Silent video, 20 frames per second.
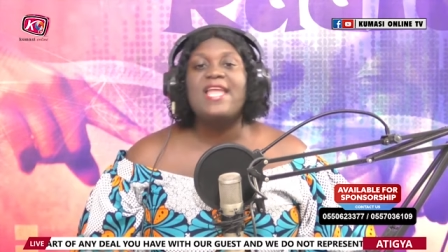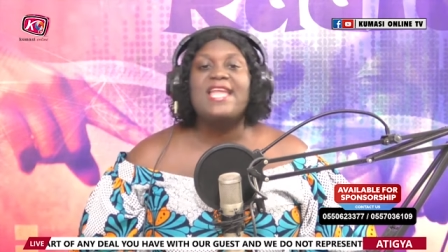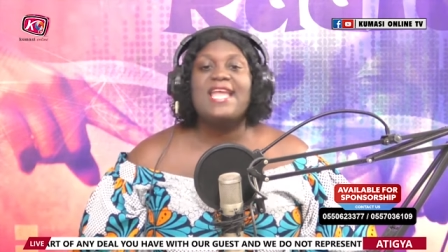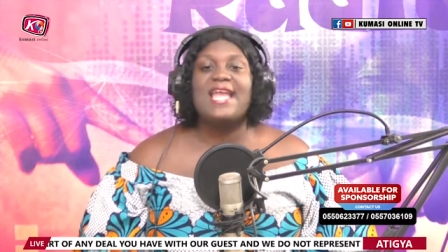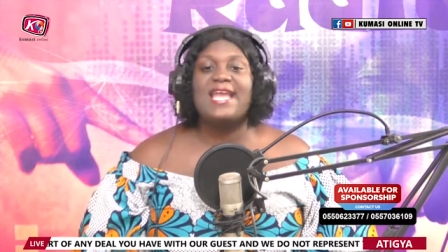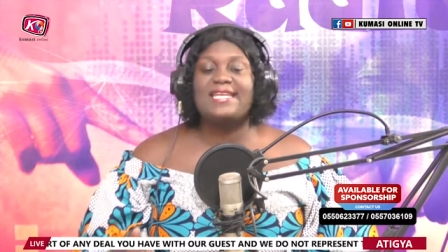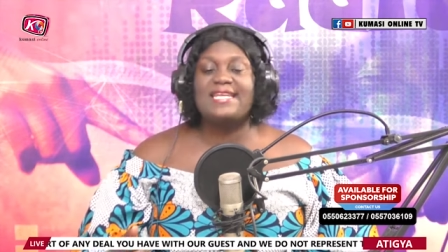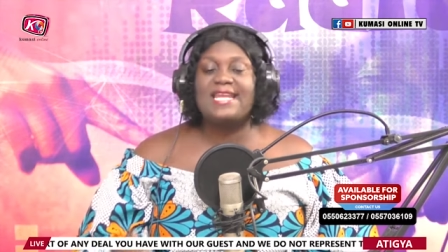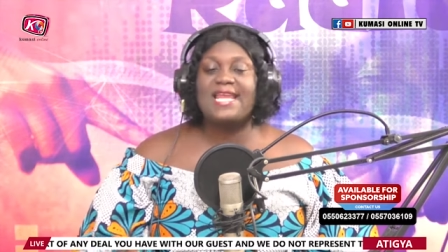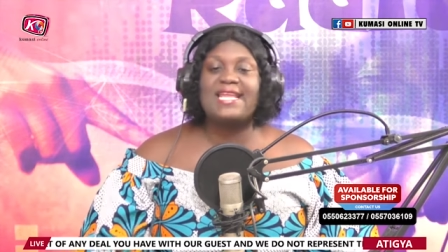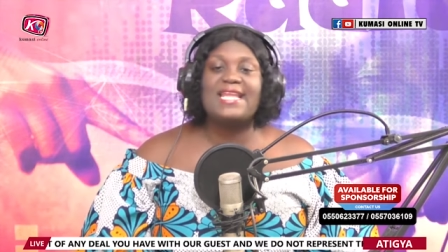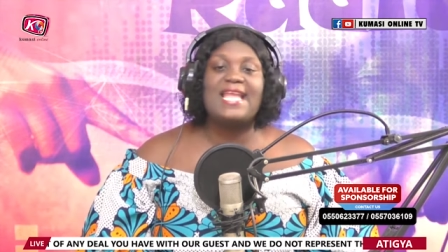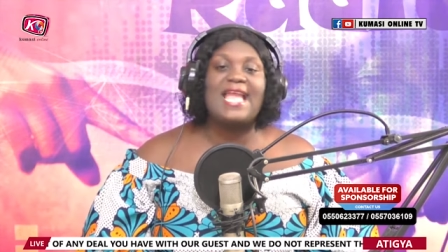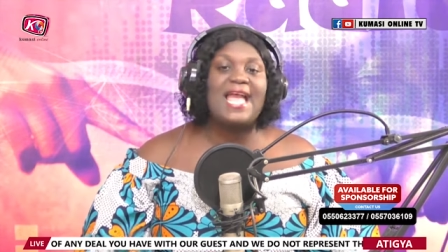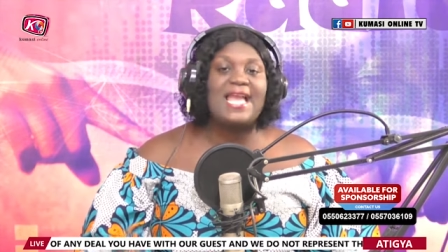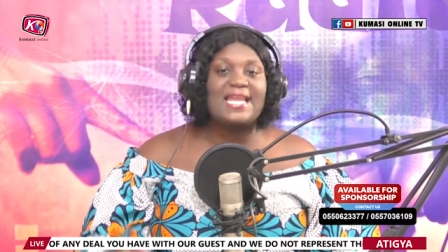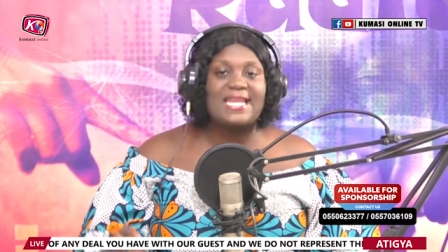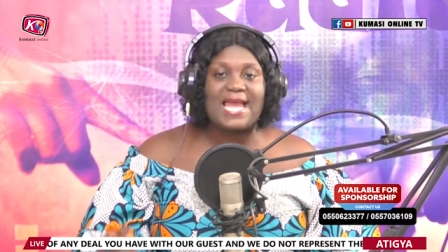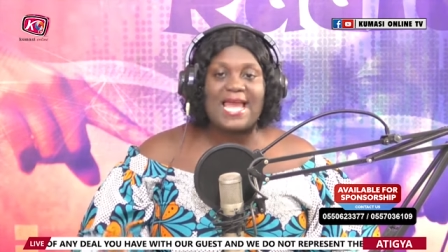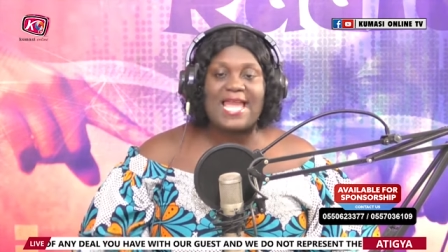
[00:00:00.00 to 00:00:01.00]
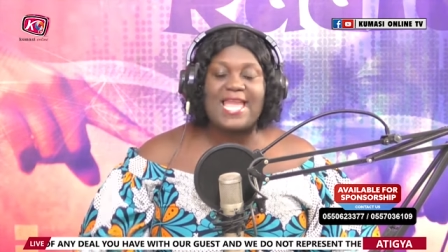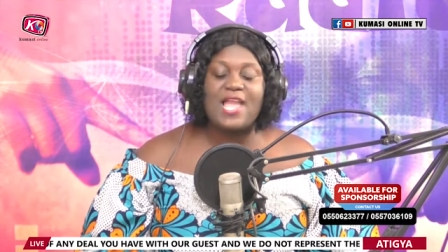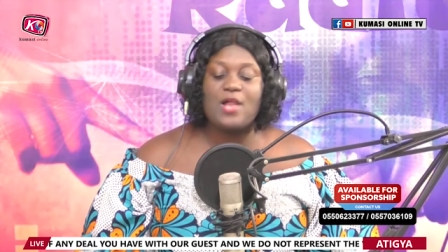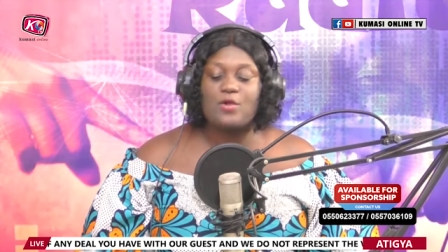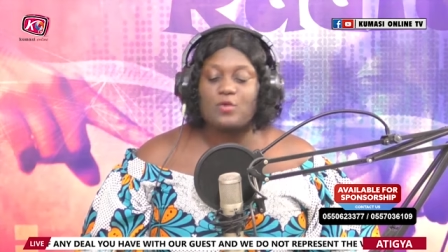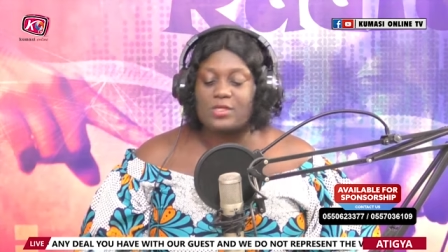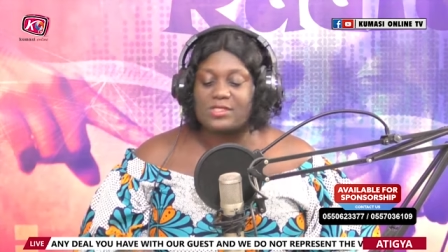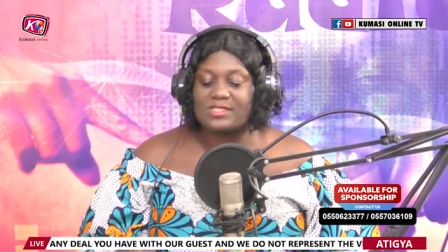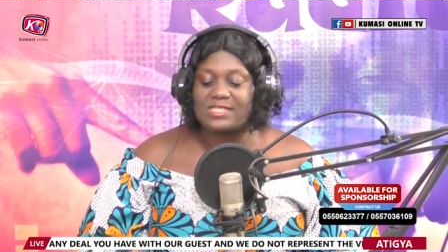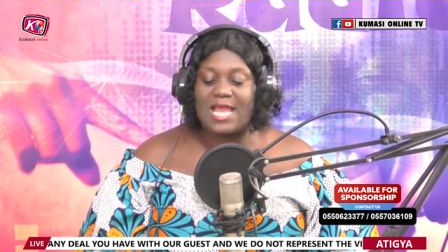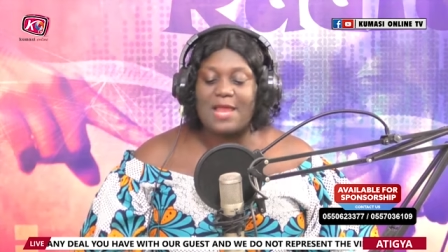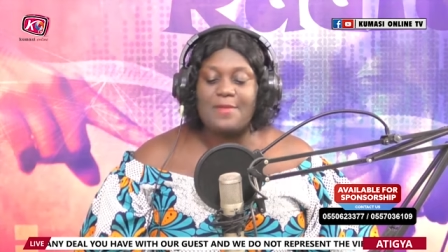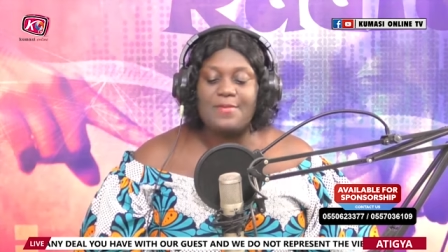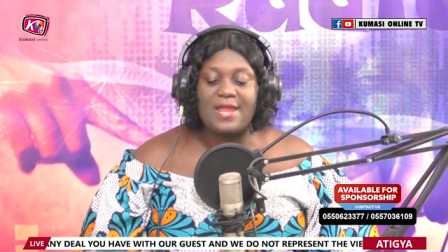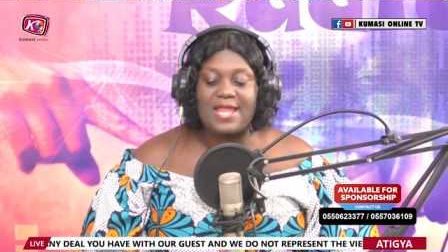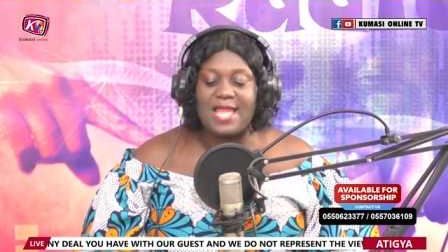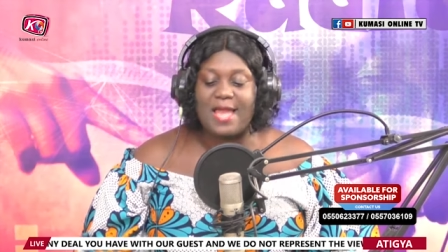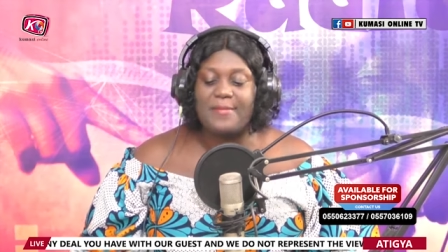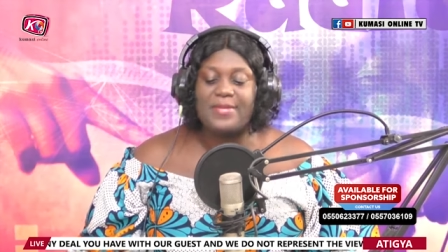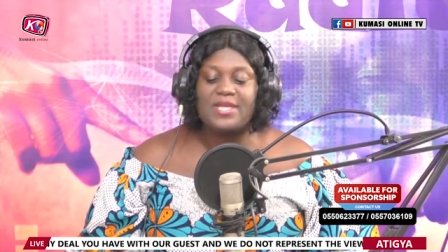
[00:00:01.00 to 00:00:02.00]
eden e na e ko
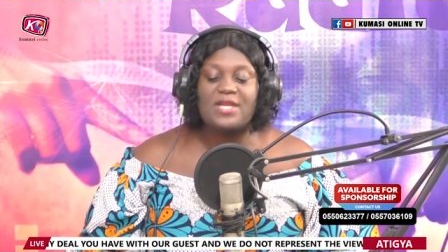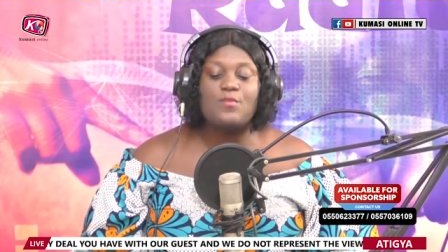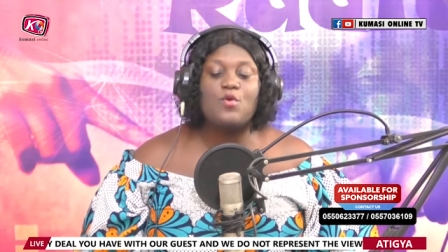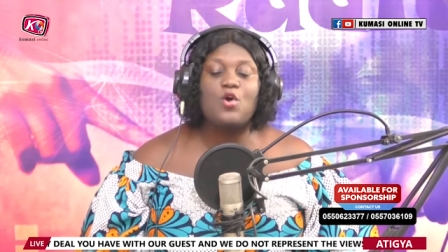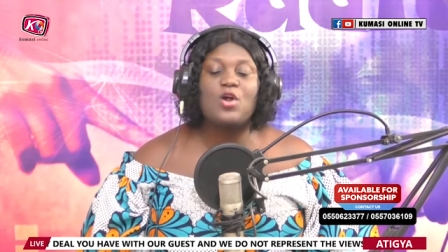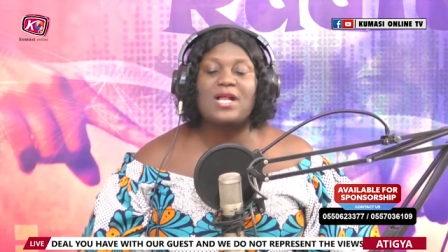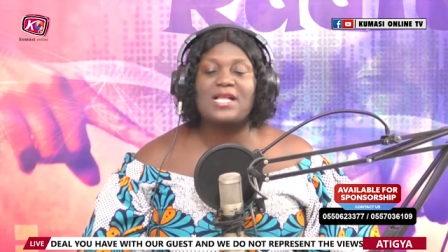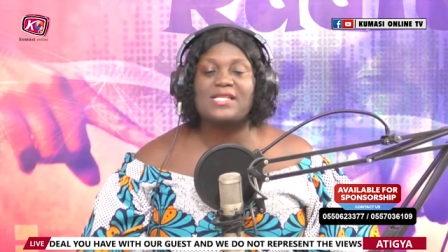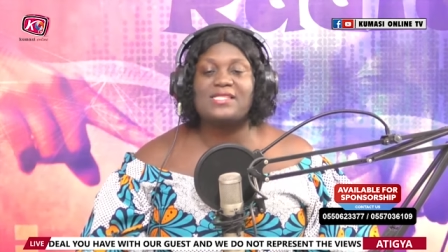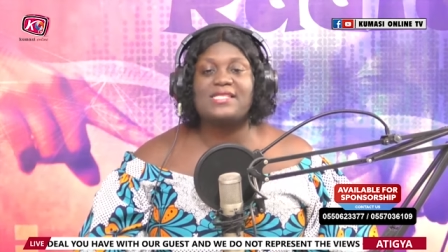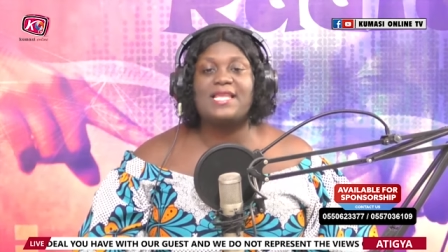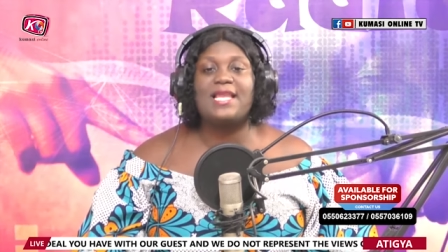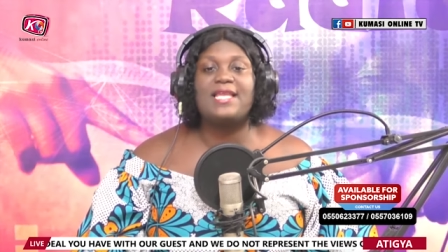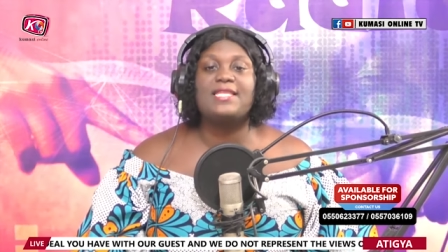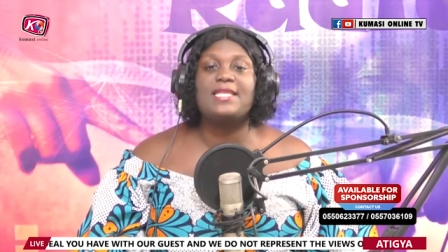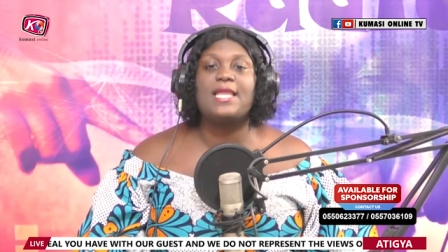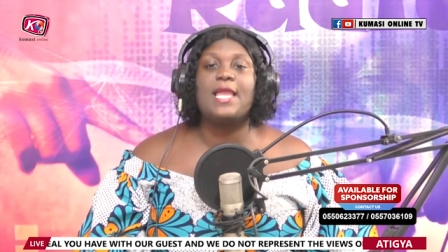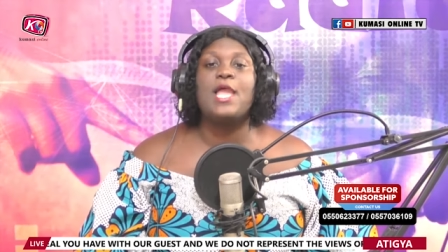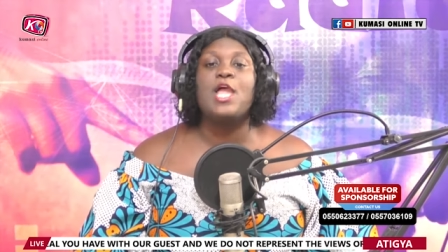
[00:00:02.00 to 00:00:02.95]
sabe ya me no mo ka se de